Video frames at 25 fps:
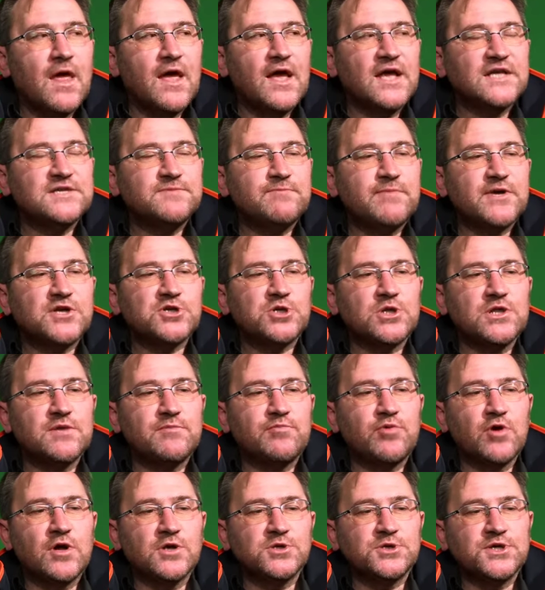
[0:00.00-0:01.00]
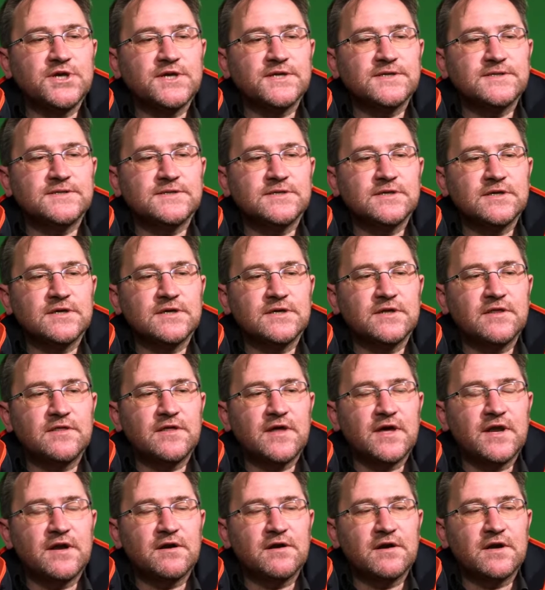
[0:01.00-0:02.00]
especially projects
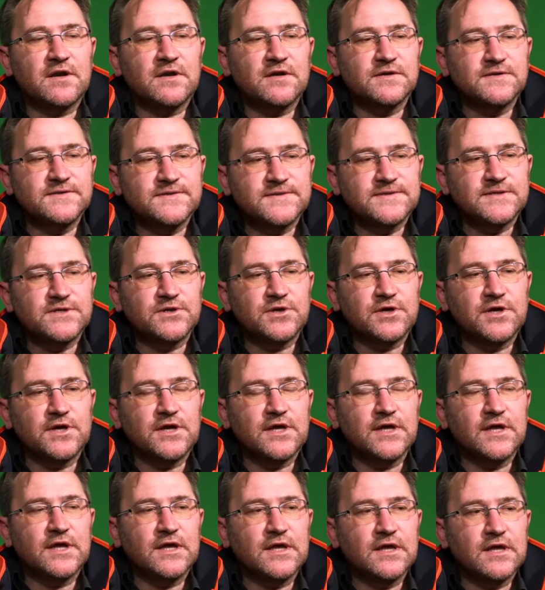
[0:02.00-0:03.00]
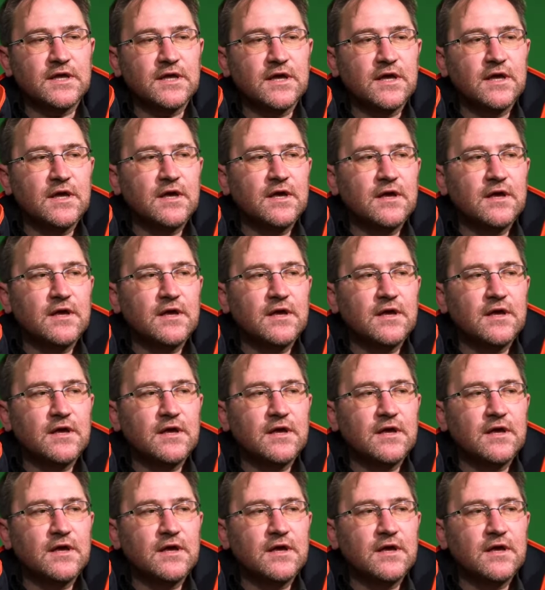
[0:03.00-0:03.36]
that are concerning